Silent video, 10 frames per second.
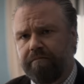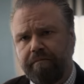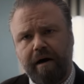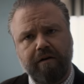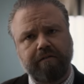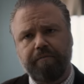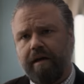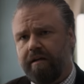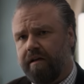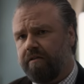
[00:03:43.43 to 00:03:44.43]
Bottles of
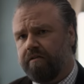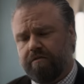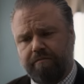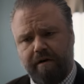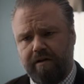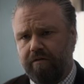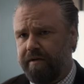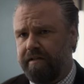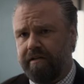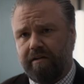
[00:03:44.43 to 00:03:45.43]
painkillers, your body will
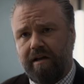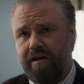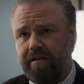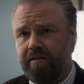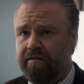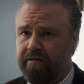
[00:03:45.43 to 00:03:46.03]
be in decline.